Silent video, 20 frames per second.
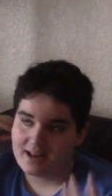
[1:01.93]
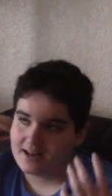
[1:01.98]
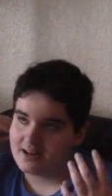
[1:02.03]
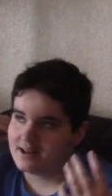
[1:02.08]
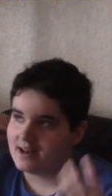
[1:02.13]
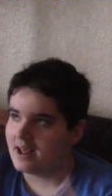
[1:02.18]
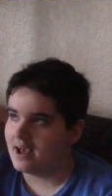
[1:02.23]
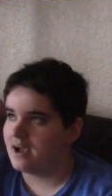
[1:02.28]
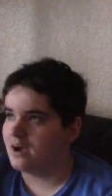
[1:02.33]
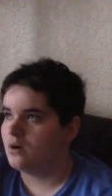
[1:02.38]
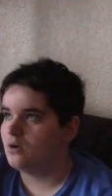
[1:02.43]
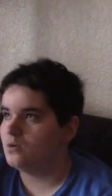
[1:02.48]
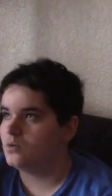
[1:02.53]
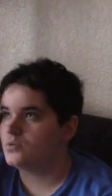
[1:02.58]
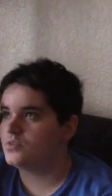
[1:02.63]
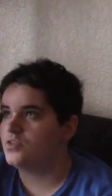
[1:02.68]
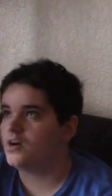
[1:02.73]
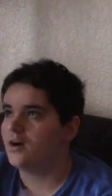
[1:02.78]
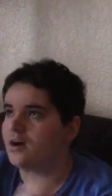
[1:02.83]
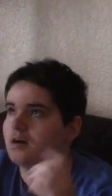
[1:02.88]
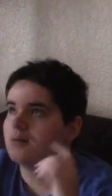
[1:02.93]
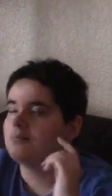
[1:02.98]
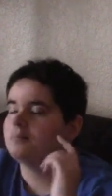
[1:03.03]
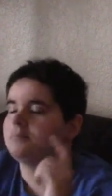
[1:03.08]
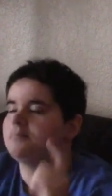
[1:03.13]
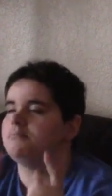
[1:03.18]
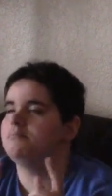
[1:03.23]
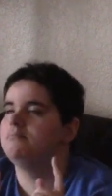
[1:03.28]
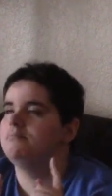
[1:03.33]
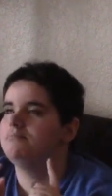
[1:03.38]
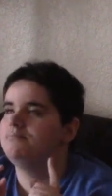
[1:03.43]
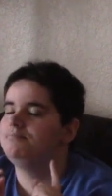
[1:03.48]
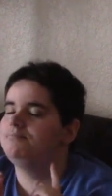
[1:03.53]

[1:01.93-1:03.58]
Now, there are a